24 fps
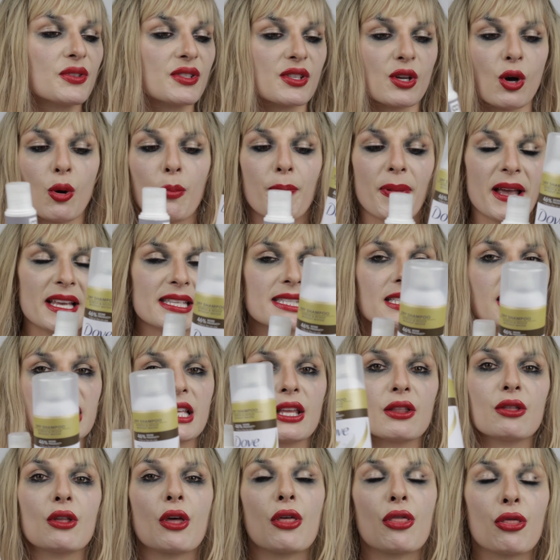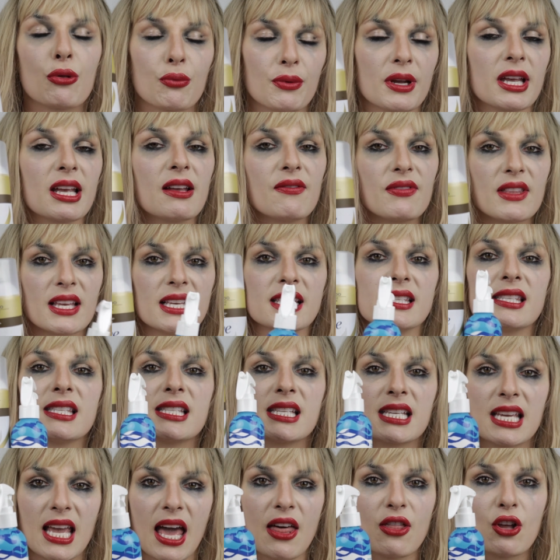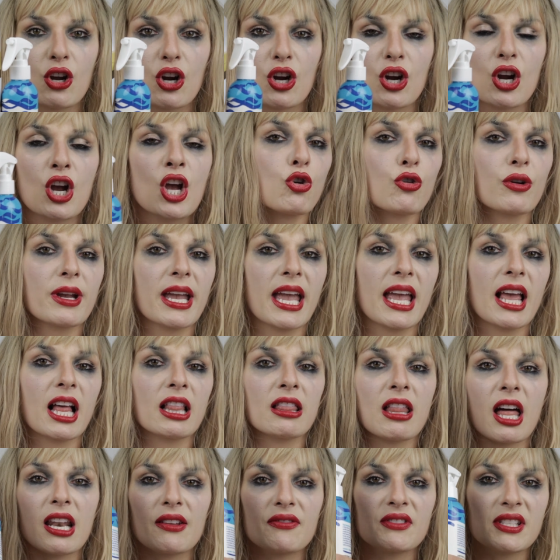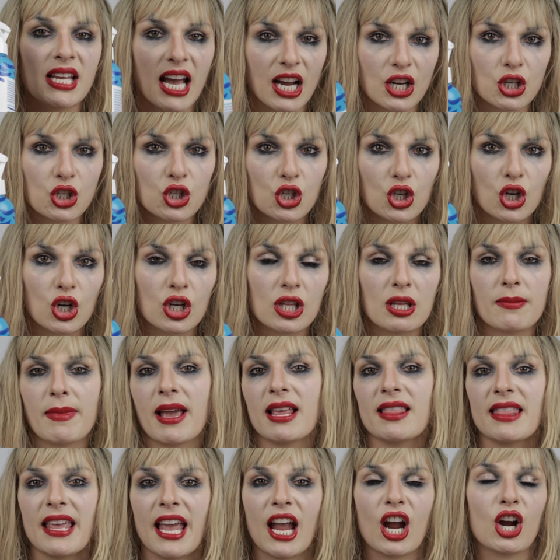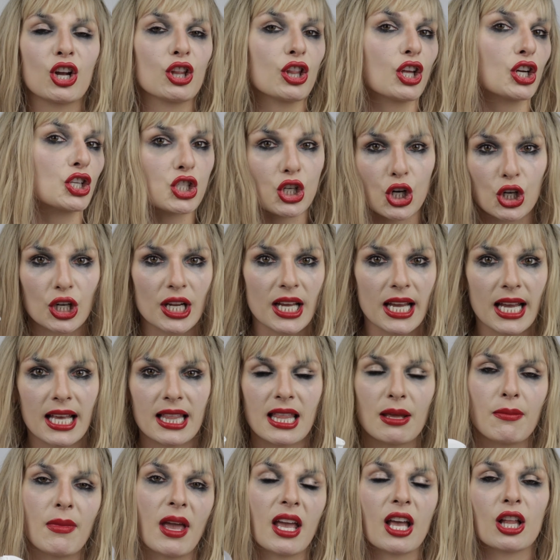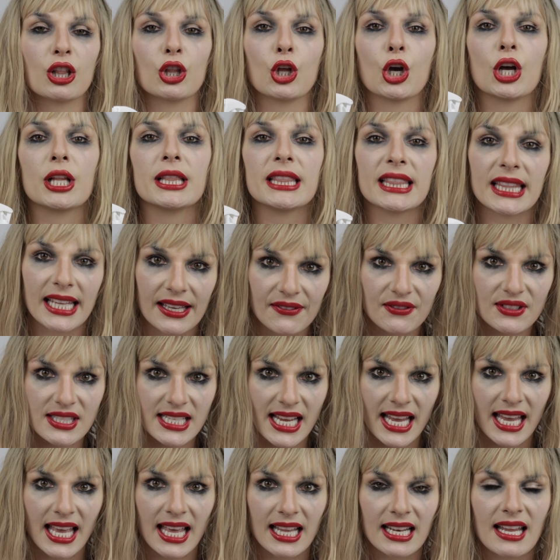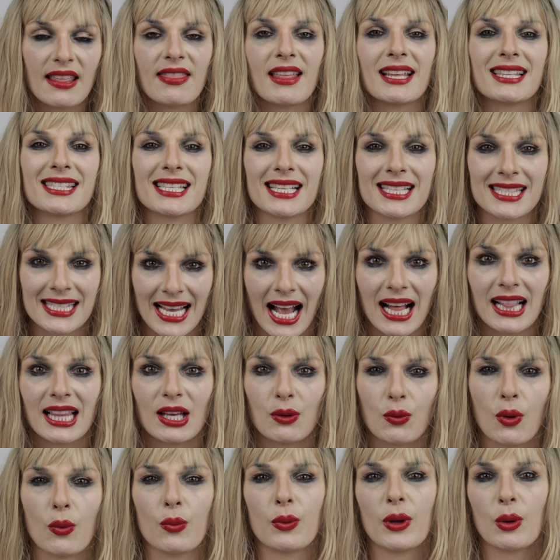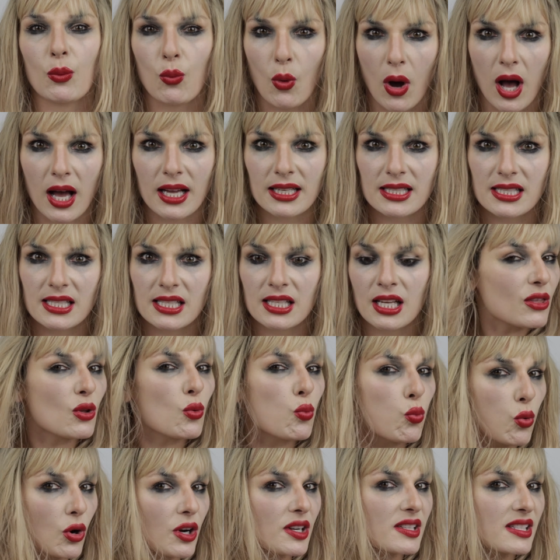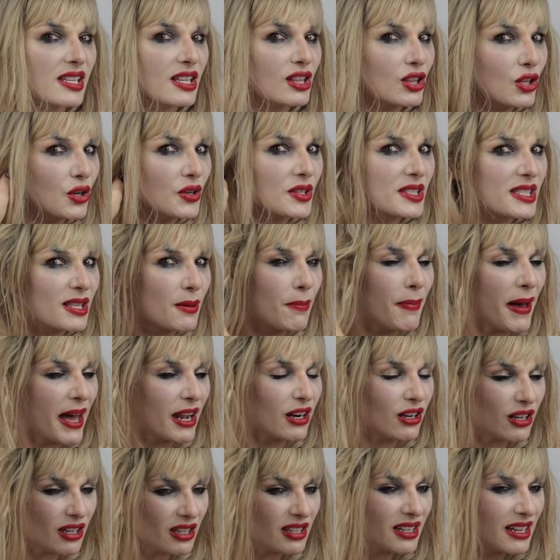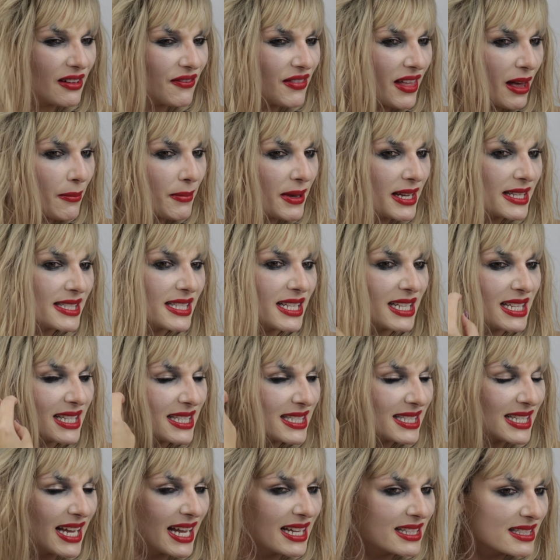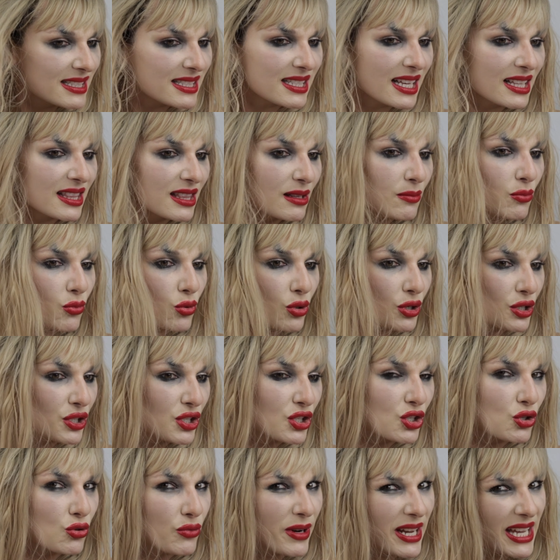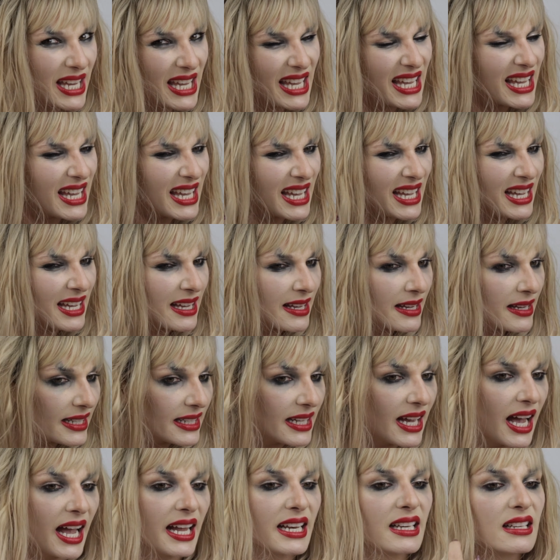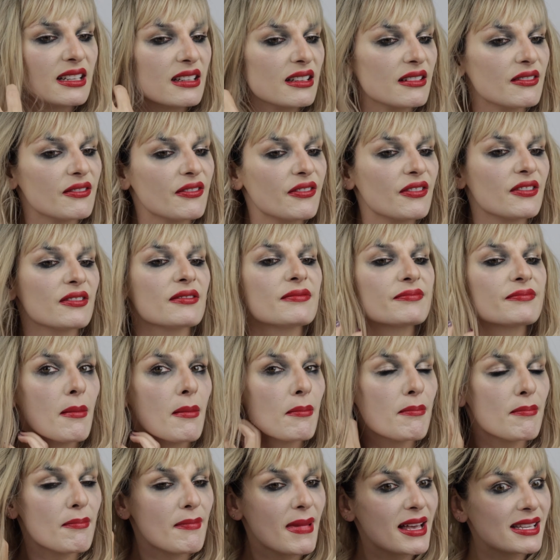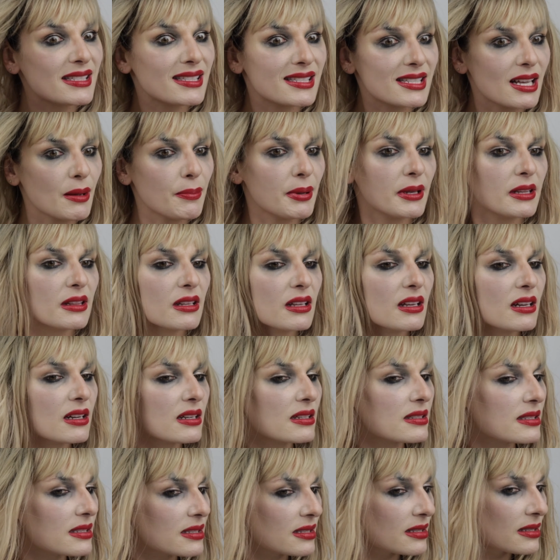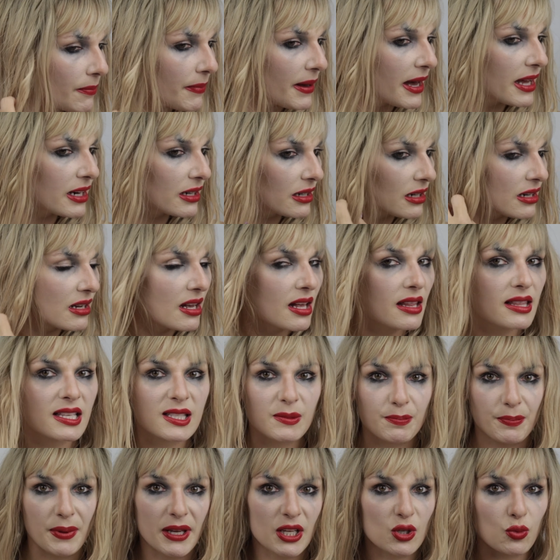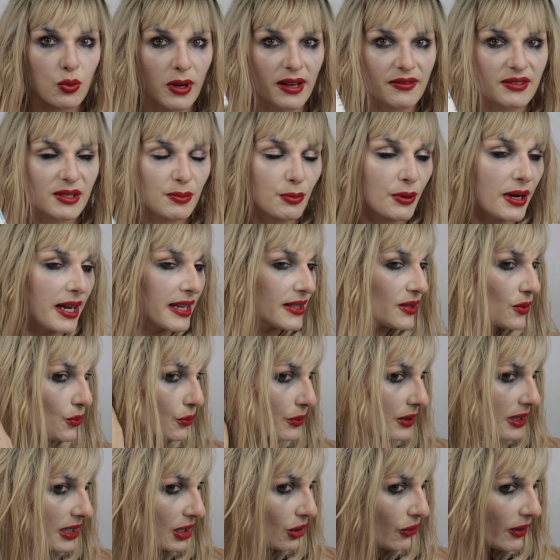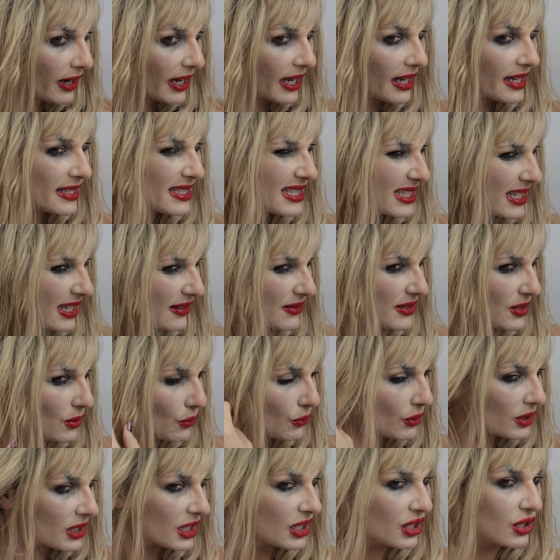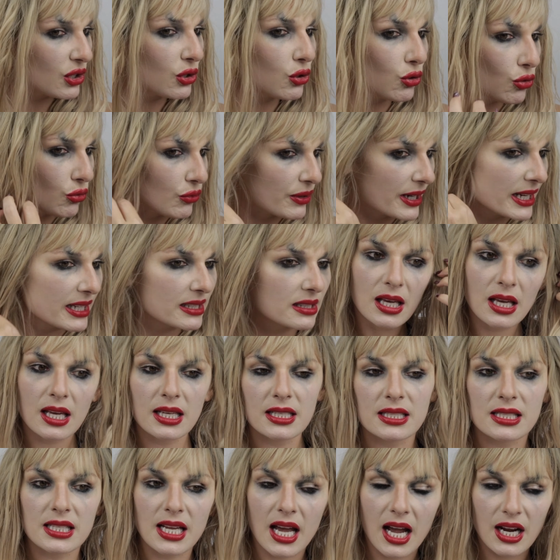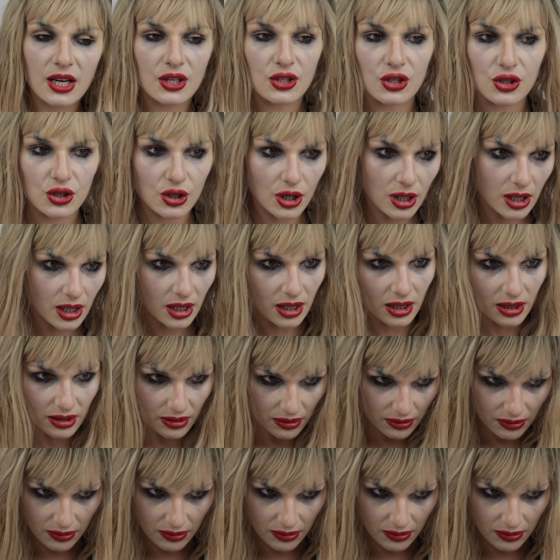So basically the three of these together create a lot of texture. They make the hair look dirty. They make it look lived in. That's exactly what we want. The worse it looks, the better, if that makes any sense. Like the more stringy and kind of messed up it looks, the better. This Beach Wave Spray is really great because it gives it really good grit and texture.